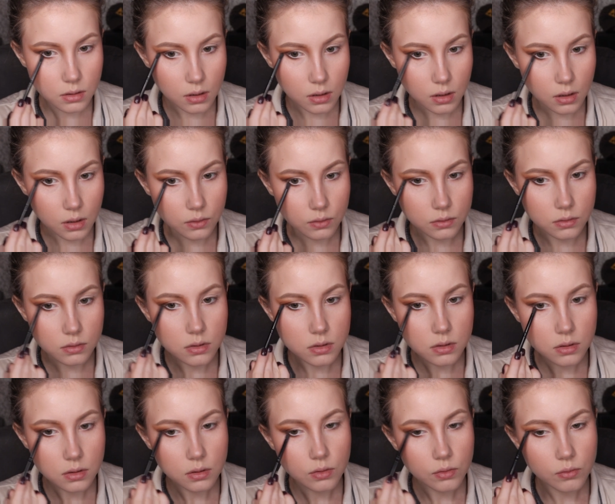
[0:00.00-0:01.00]

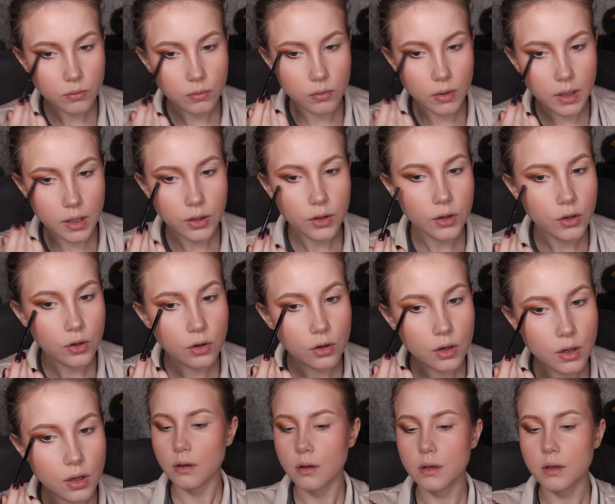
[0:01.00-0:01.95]
out right here.